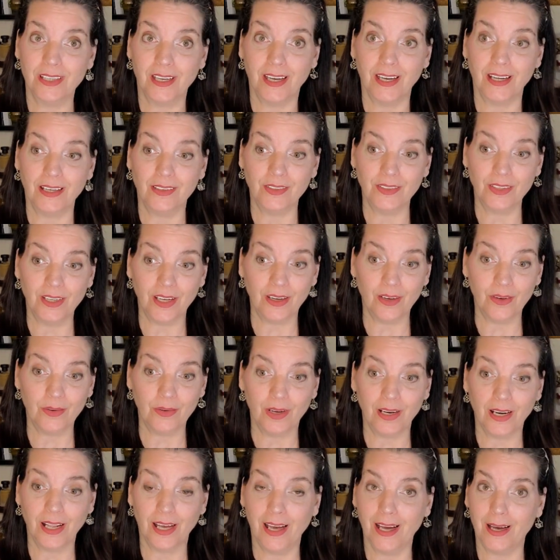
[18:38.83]
I don't know
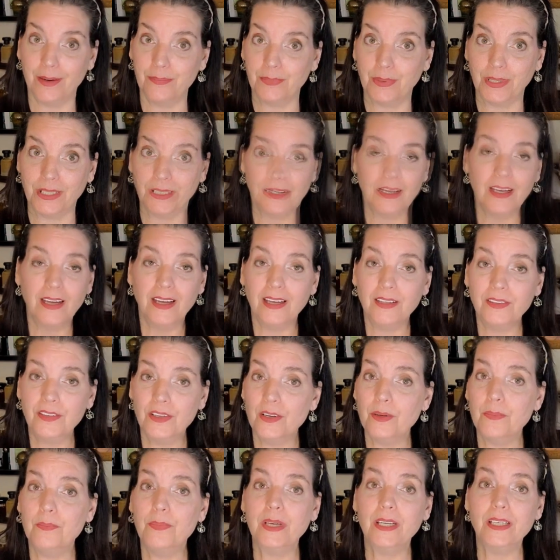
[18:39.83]
what happened. And
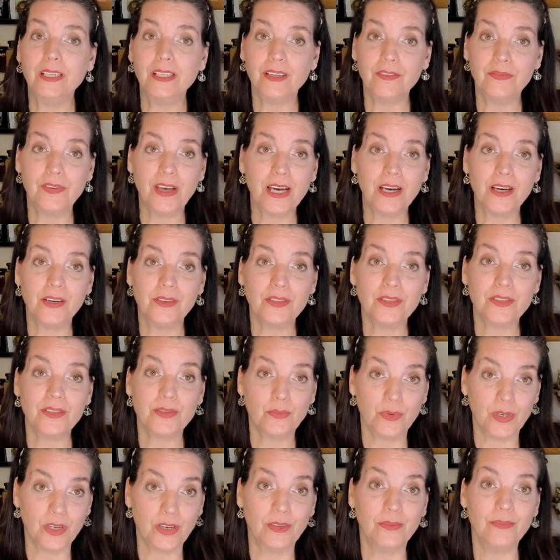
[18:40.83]
they're a big enough house
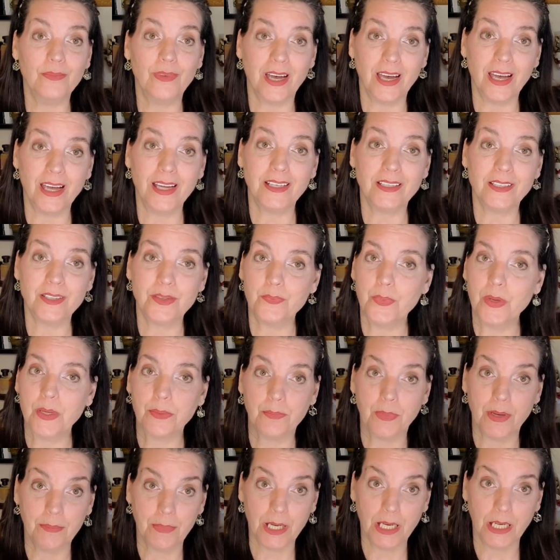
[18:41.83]
where I can speak
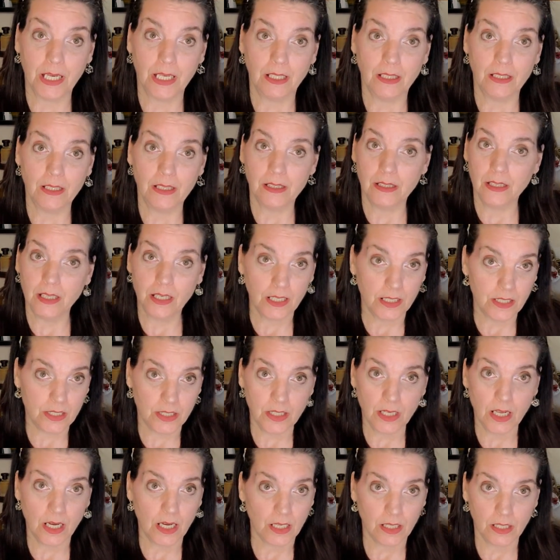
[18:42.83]
my mind.
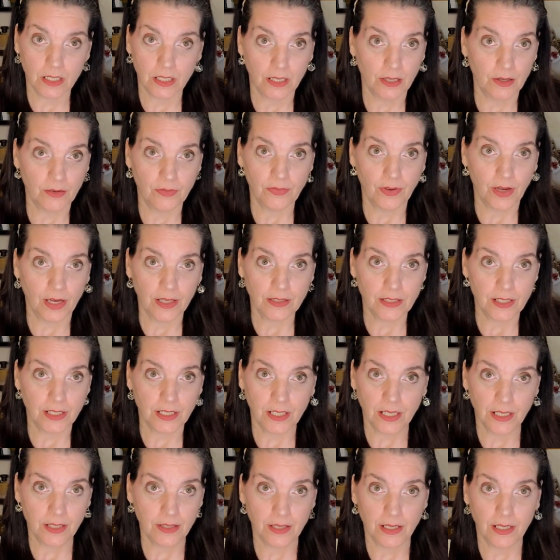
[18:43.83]
It's not gonna affect
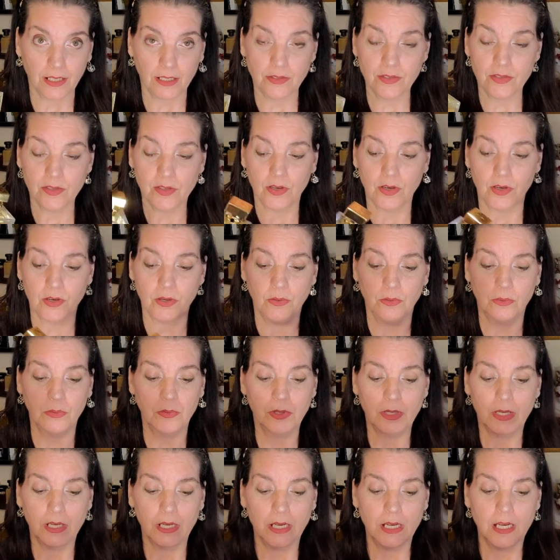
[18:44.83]
anything. So
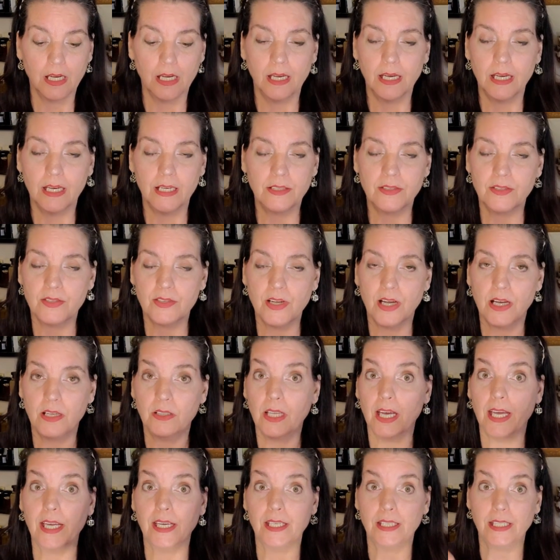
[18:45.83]
it's not
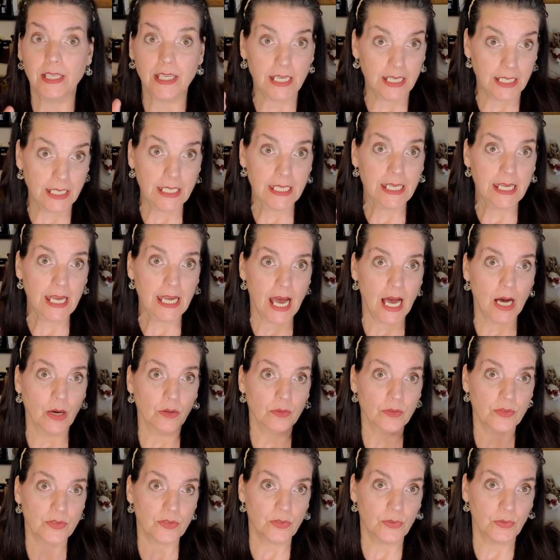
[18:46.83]
like an indie
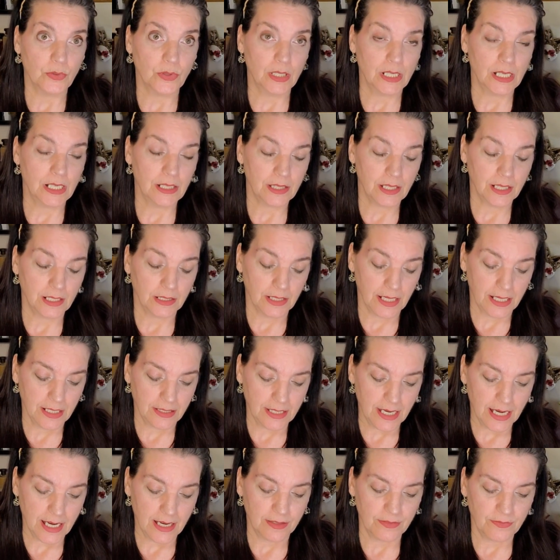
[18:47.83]
house or anything
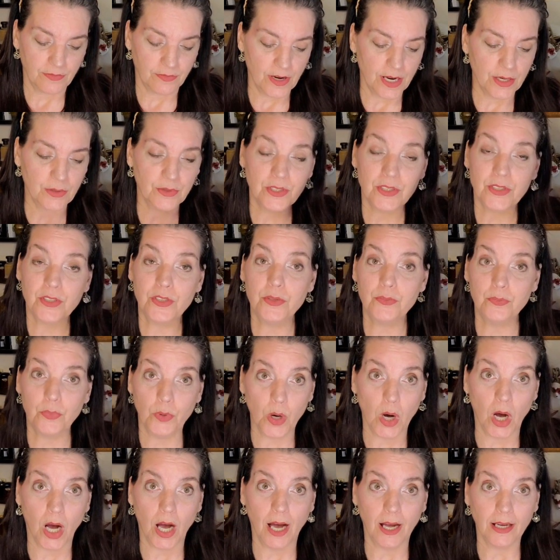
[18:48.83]
like that. Fragrance du
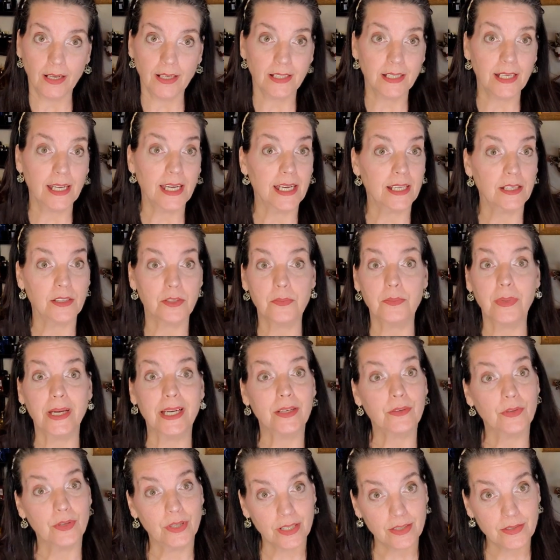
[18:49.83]
Bois can handle
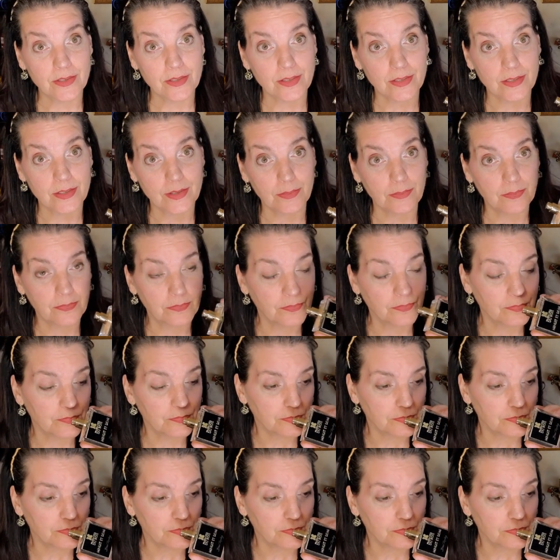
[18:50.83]
my criticism.